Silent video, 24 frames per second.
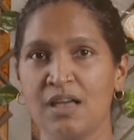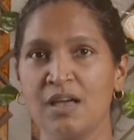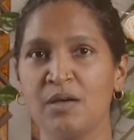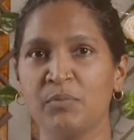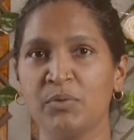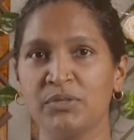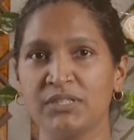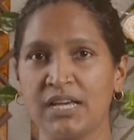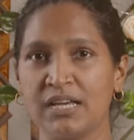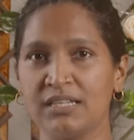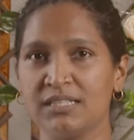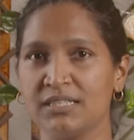
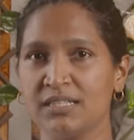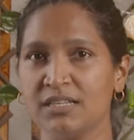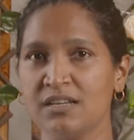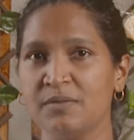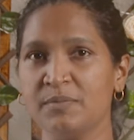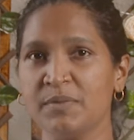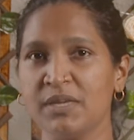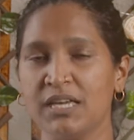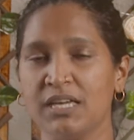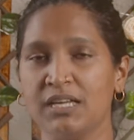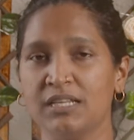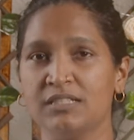
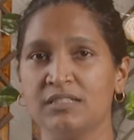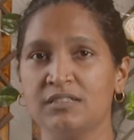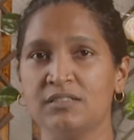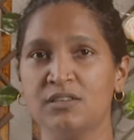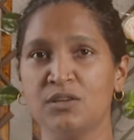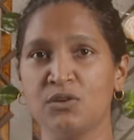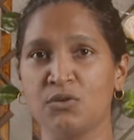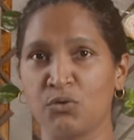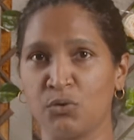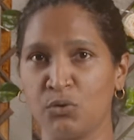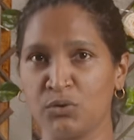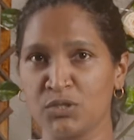Potassium aids in the
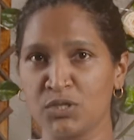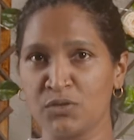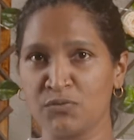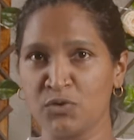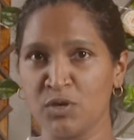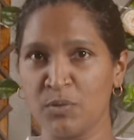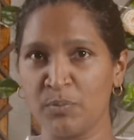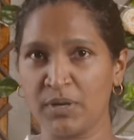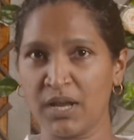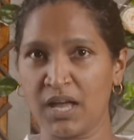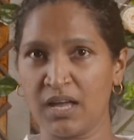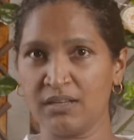growth of
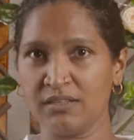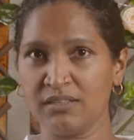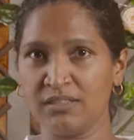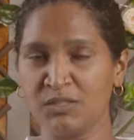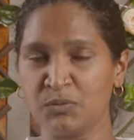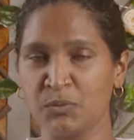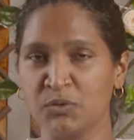your plants,